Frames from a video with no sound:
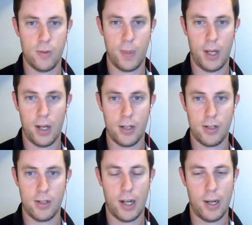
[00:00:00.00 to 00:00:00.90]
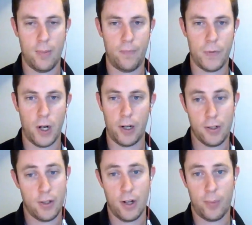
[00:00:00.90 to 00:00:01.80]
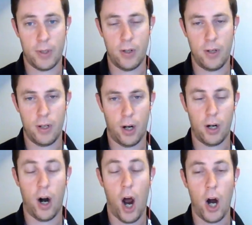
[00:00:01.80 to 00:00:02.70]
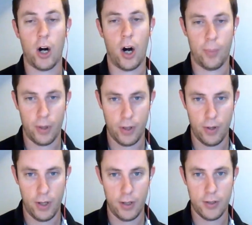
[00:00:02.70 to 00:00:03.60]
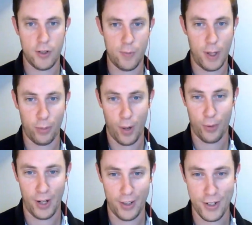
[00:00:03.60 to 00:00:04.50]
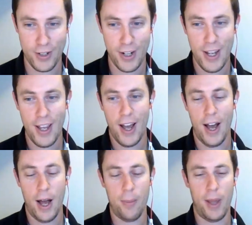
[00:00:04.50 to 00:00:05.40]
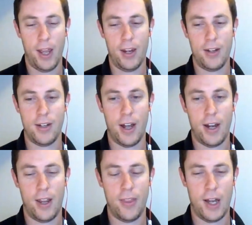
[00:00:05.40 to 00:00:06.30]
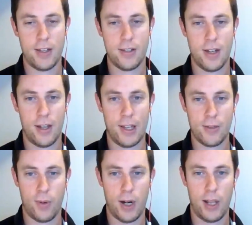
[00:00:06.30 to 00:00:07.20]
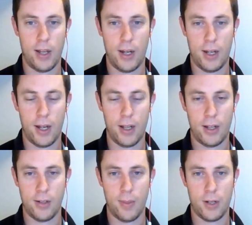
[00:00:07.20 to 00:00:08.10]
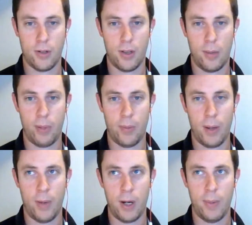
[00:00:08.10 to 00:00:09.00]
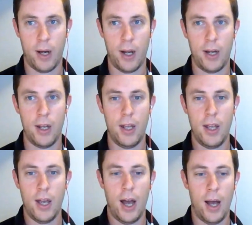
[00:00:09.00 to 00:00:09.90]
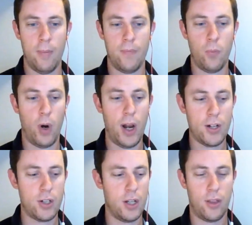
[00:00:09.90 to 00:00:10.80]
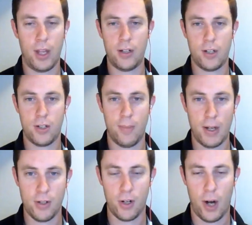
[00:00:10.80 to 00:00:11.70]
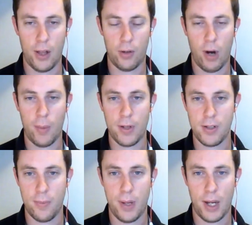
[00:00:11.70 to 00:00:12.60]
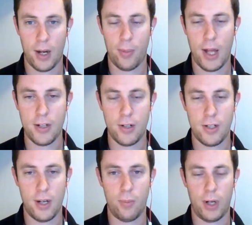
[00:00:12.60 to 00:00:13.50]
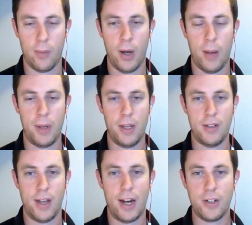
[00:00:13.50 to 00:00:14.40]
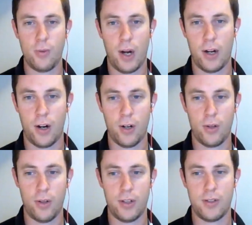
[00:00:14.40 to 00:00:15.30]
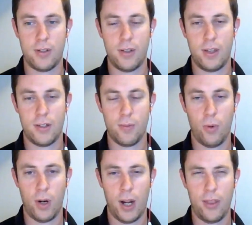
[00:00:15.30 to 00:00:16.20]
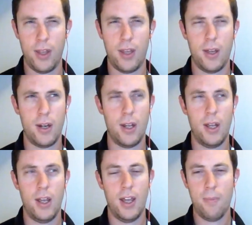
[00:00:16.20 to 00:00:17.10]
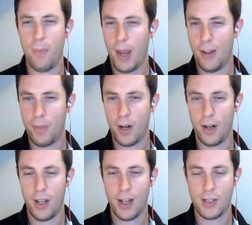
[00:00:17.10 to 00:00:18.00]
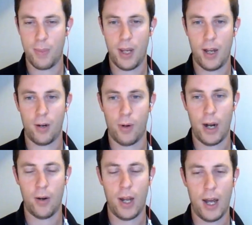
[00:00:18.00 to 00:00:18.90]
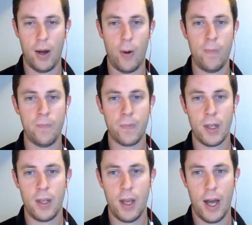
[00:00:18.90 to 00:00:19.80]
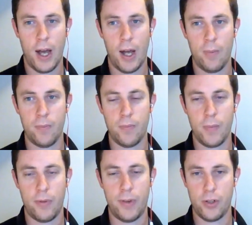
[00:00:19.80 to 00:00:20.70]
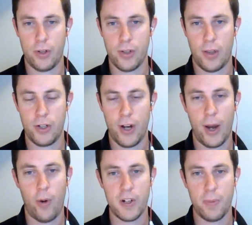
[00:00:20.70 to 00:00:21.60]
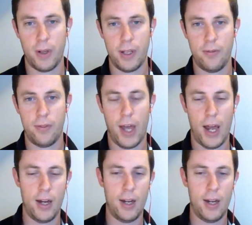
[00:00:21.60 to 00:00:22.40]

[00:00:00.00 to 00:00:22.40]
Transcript: because targets are opportunities, to speak proper English, and that's what I like to make sure that I put my money behind. One actually thing just to mention on your Allen Robinson pick, and I'm glad you did bring him up, is I actually read an article this morning. I think it may have been on ESPN around how officials on the Jaguars believe that